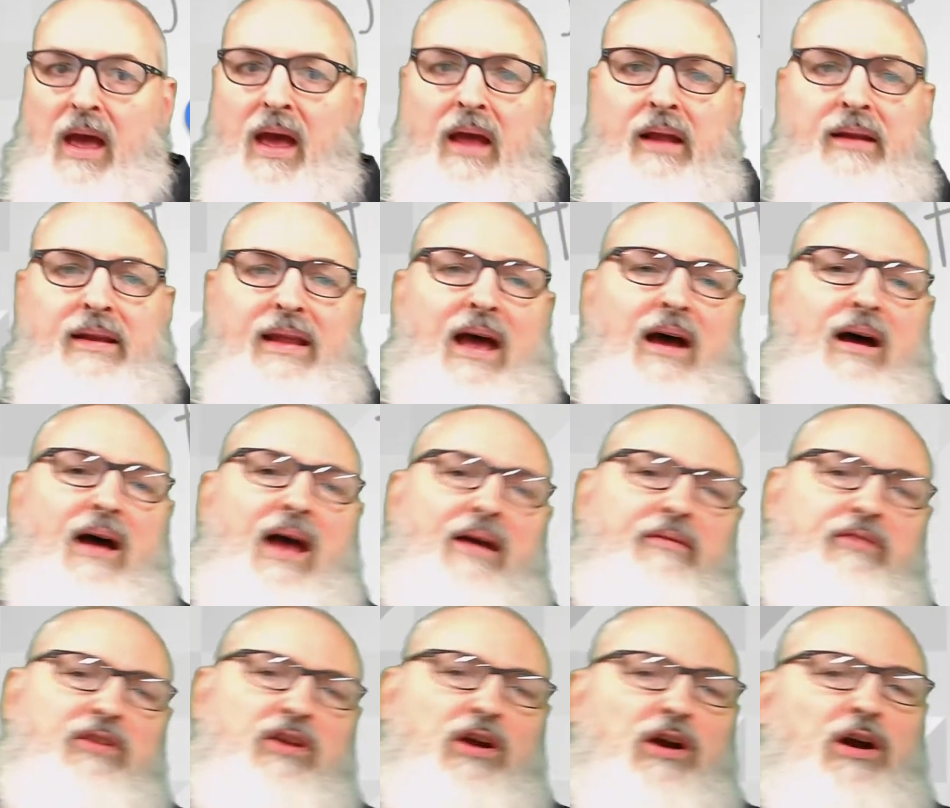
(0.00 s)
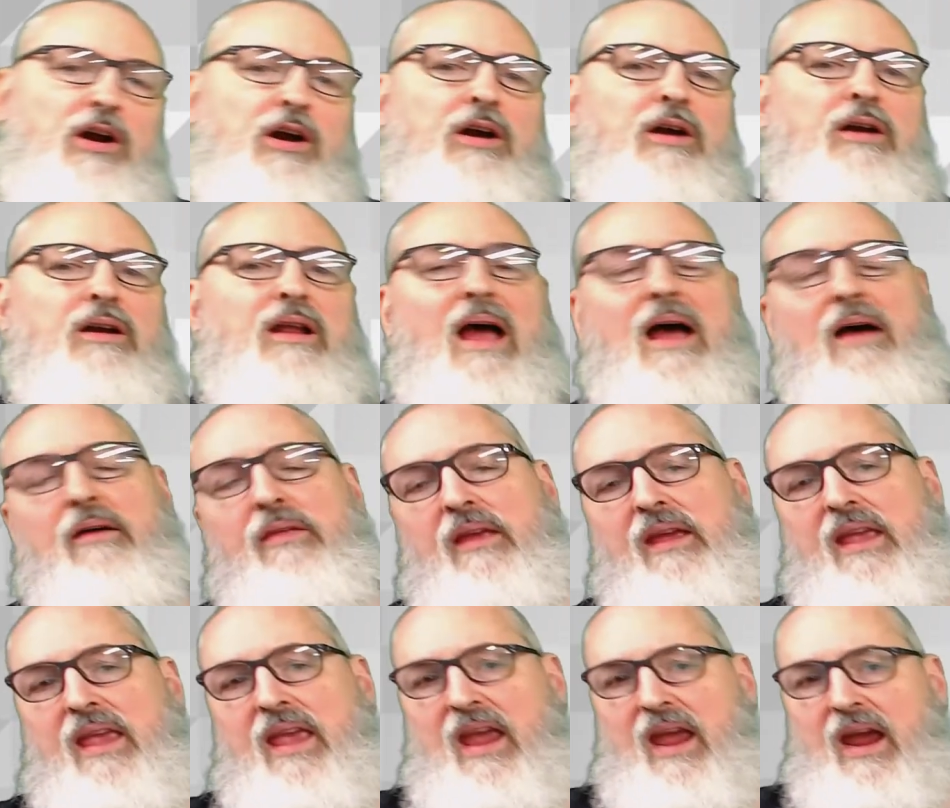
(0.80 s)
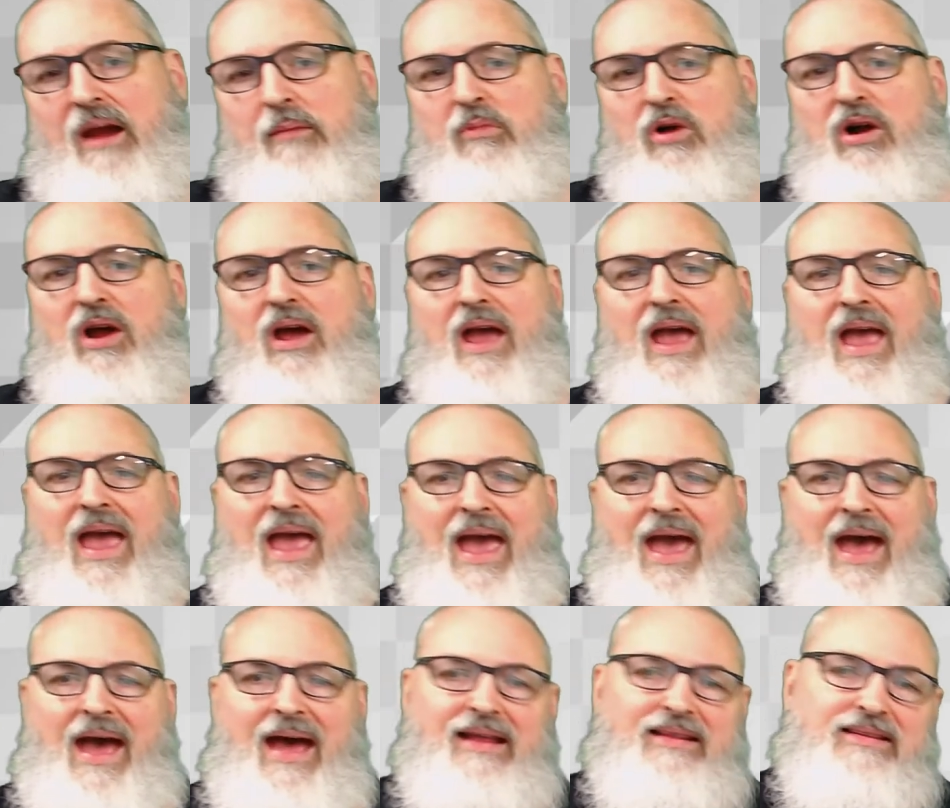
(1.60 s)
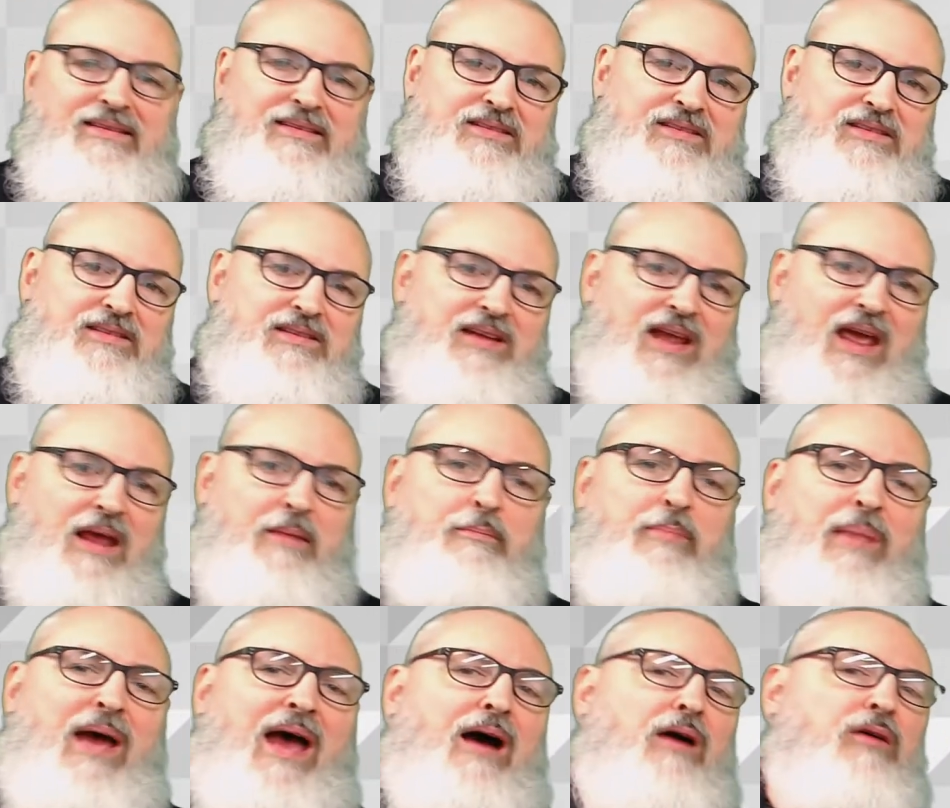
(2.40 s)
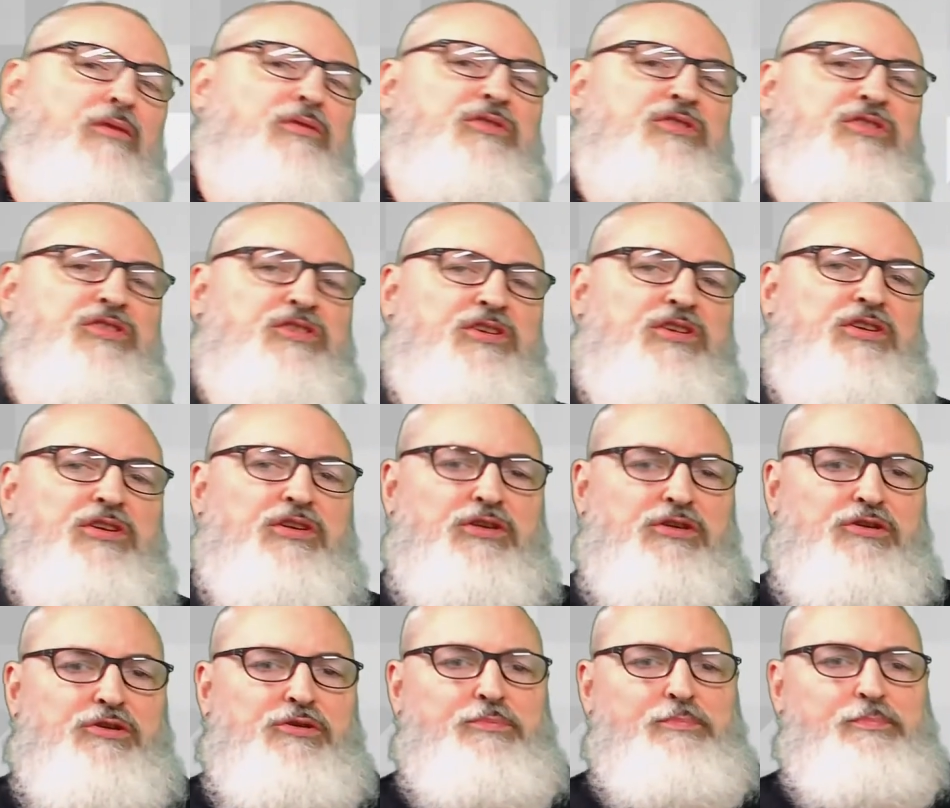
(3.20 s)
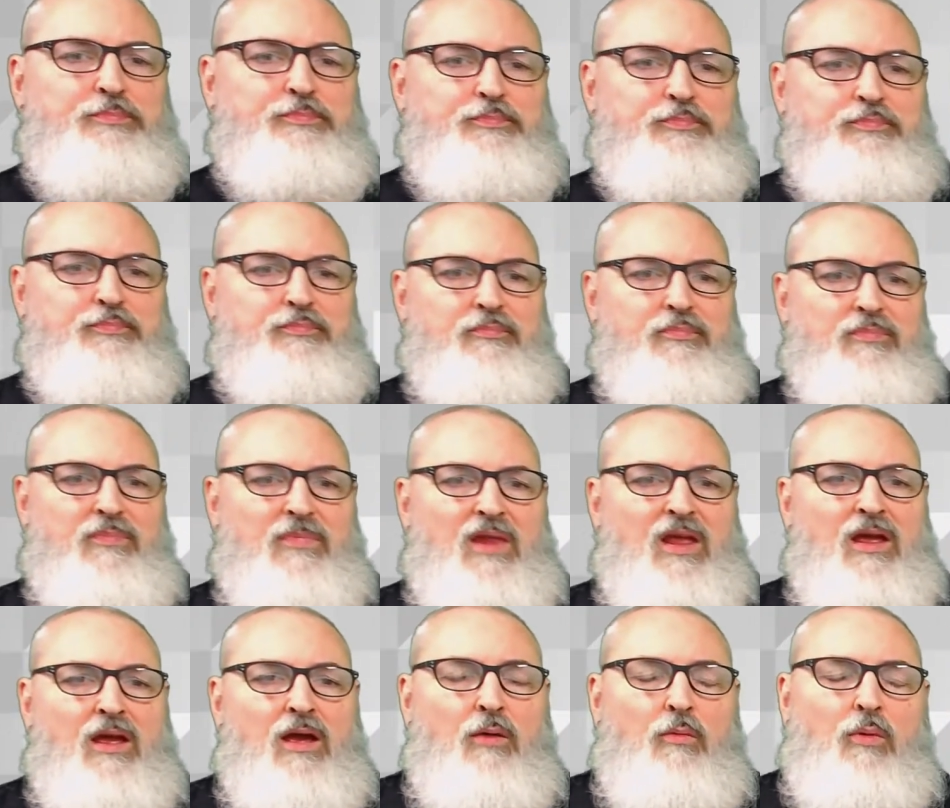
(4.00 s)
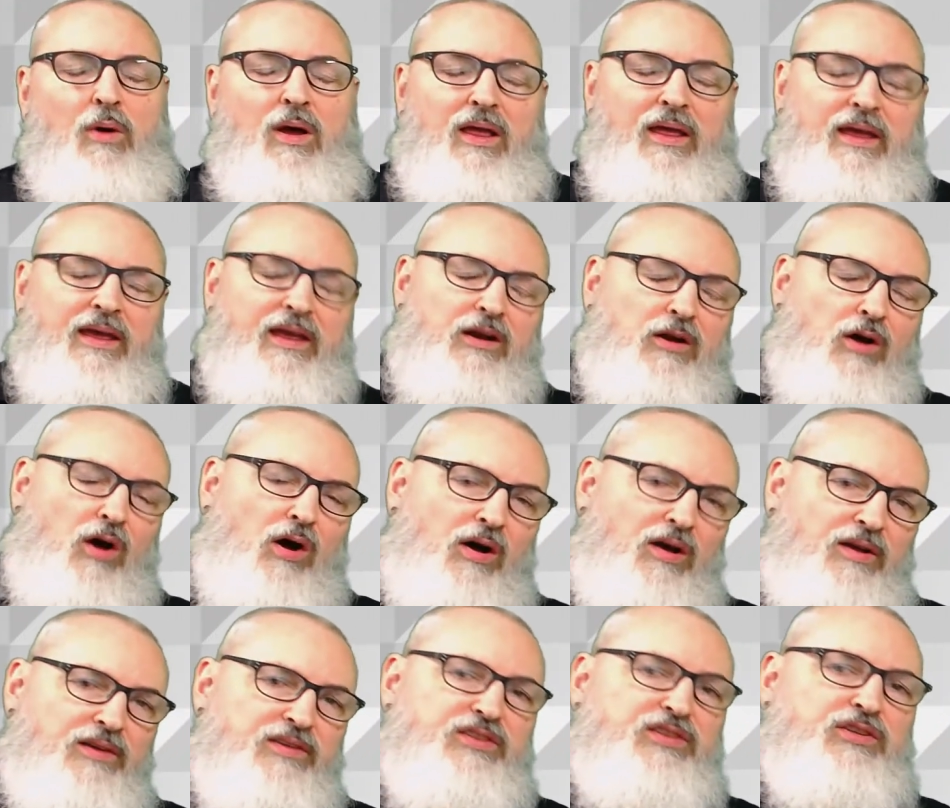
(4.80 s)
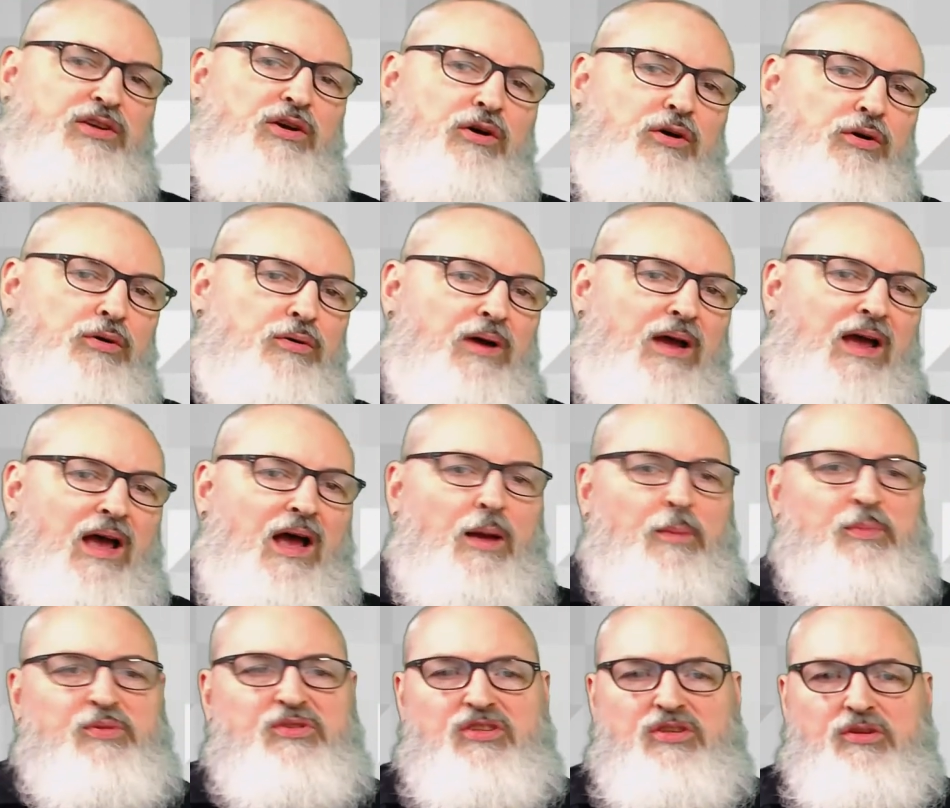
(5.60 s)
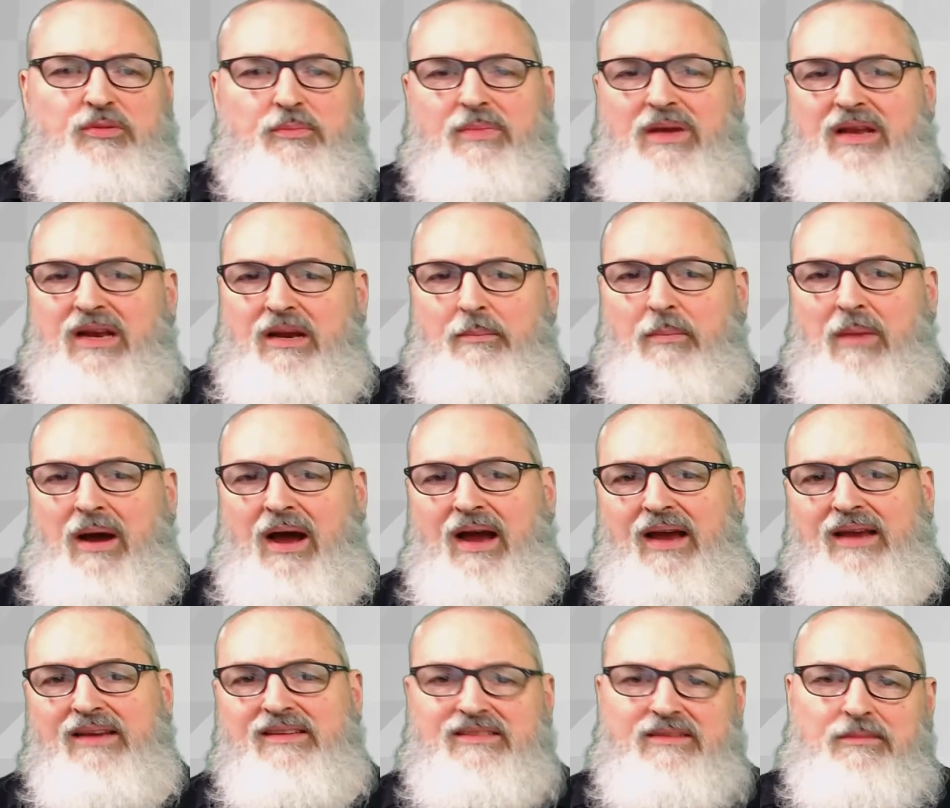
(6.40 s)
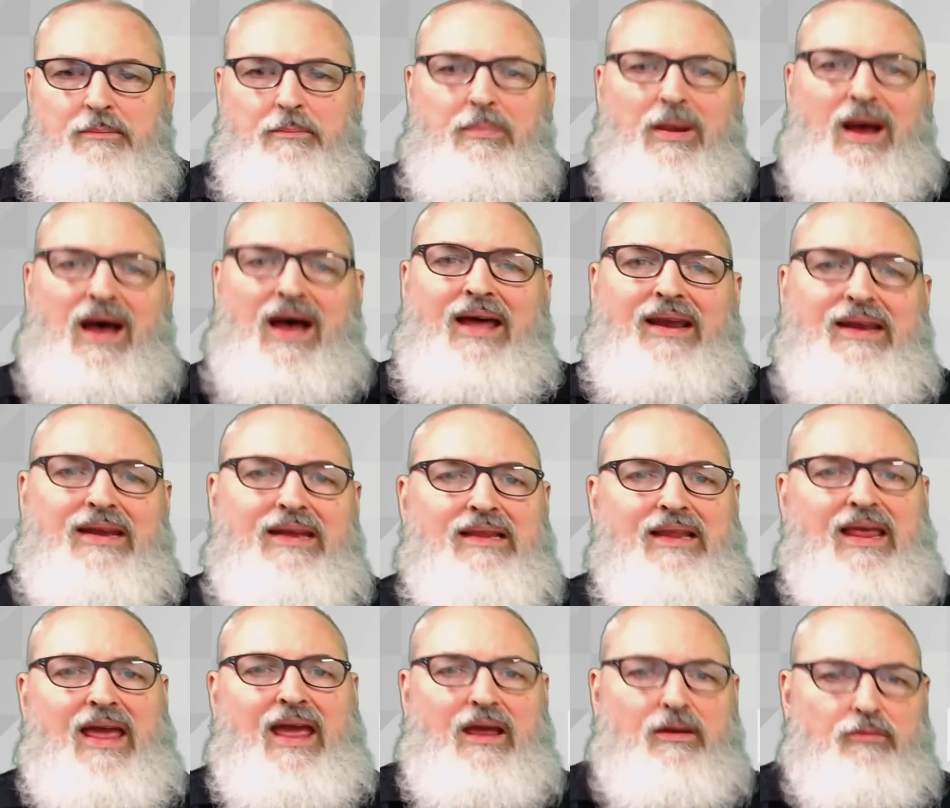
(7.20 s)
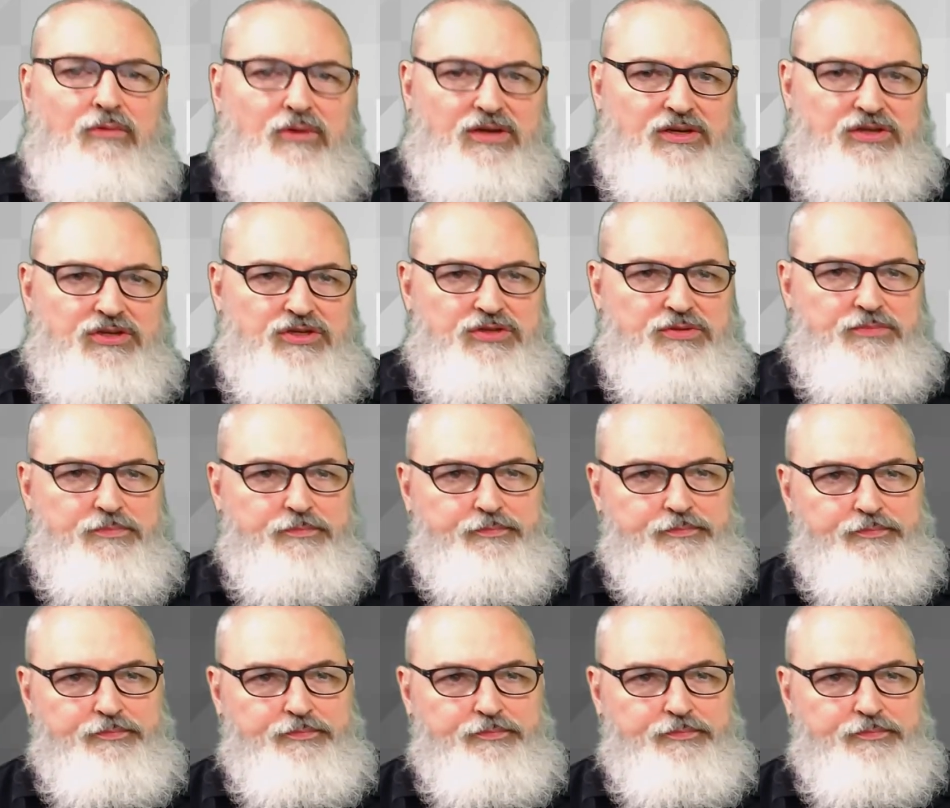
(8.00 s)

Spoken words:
Now, have you heard how the camera adds 10 pounds to you? Well, it also helps to minimize body language.